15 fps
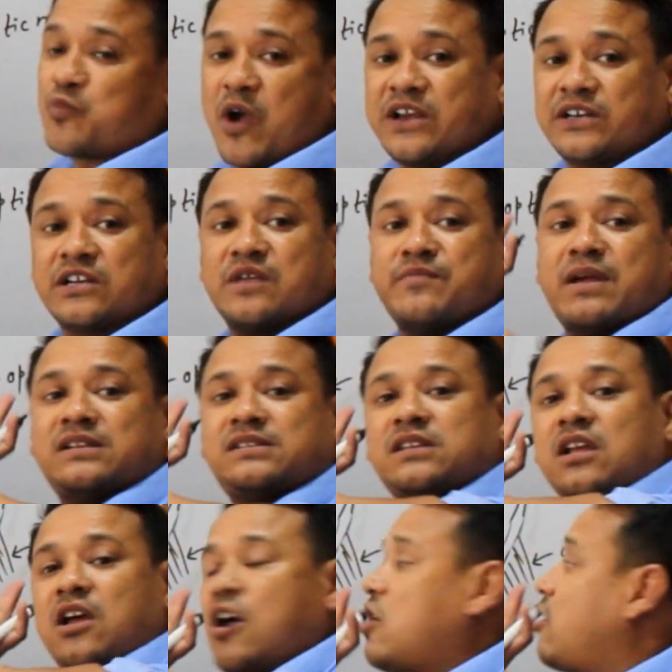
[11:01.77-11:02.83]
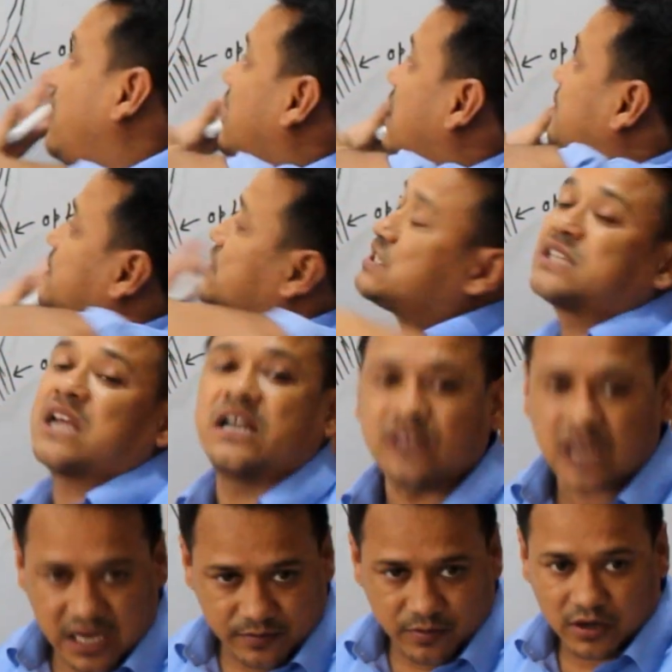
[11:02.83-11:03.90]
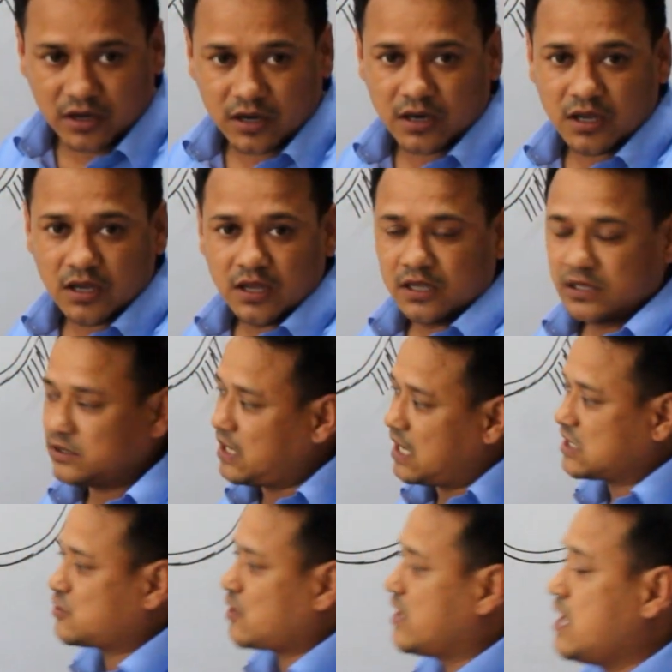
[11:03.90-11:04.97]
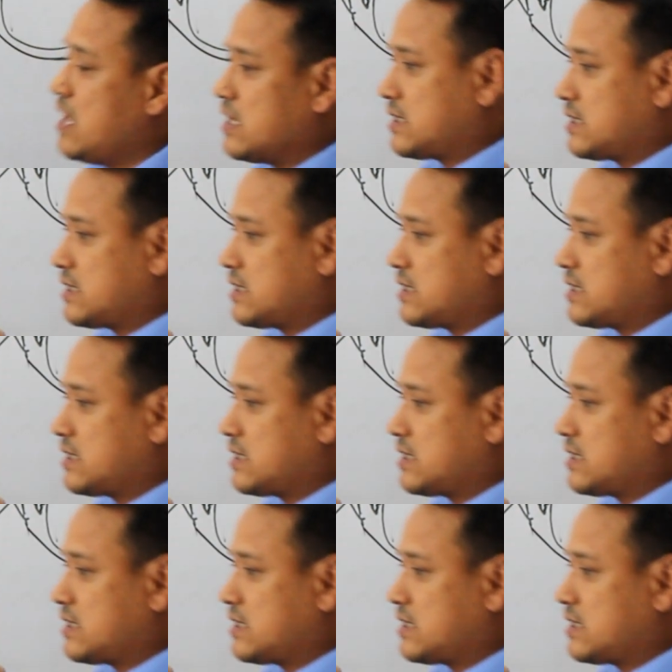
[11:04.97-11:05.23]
point remains or left inside the eyeball. That's why